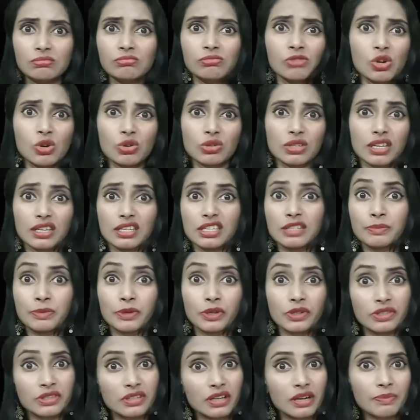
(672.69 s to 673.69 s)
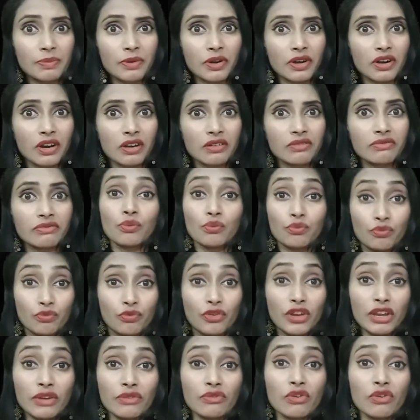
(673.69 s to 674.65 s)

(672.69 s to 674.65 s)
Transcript: No, that is personal pronoun. We